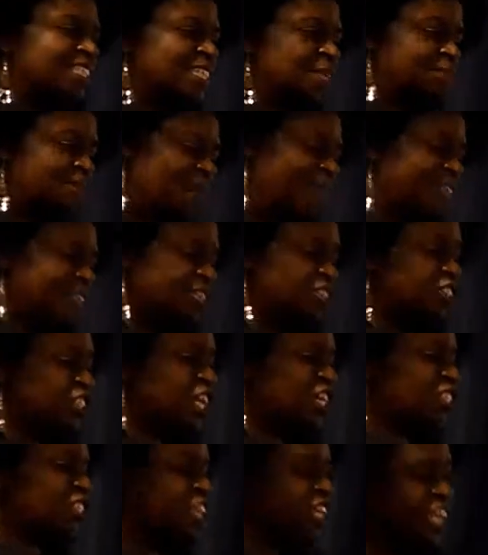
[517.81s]
See, Pete didn't
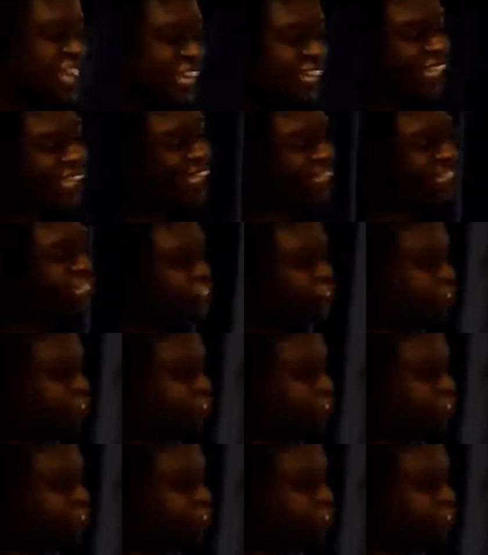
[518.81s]
just kick his